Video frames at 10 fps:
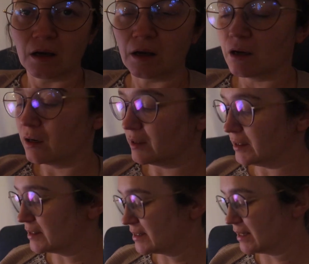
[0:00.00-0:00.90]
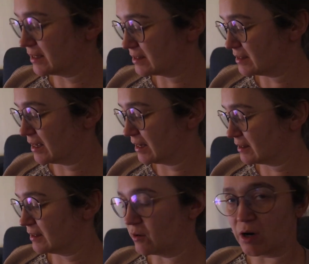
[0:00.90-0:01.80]
Uh, it says
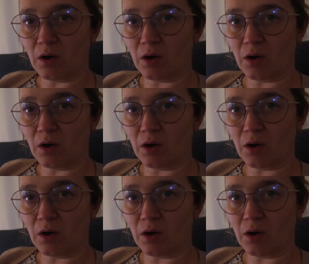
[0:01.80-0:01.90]
that there